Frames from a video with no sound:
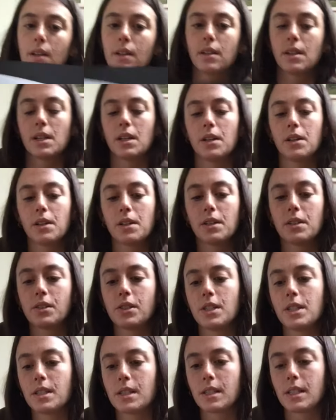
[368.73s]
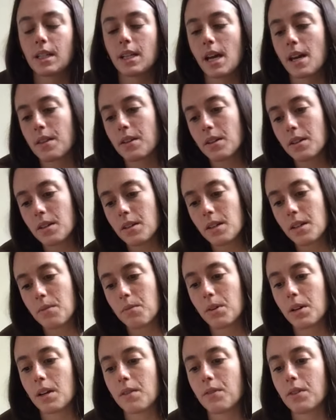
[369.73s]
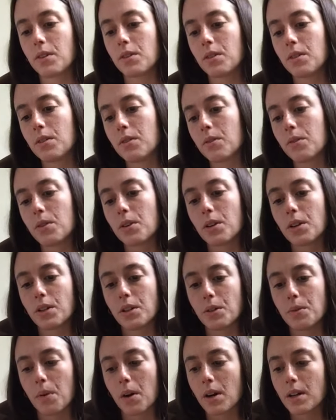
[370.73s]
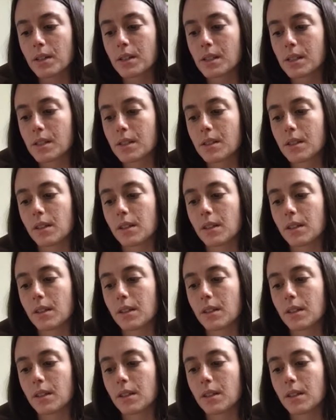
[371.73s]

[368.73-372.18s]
Put all your sheets together in whatever order you want.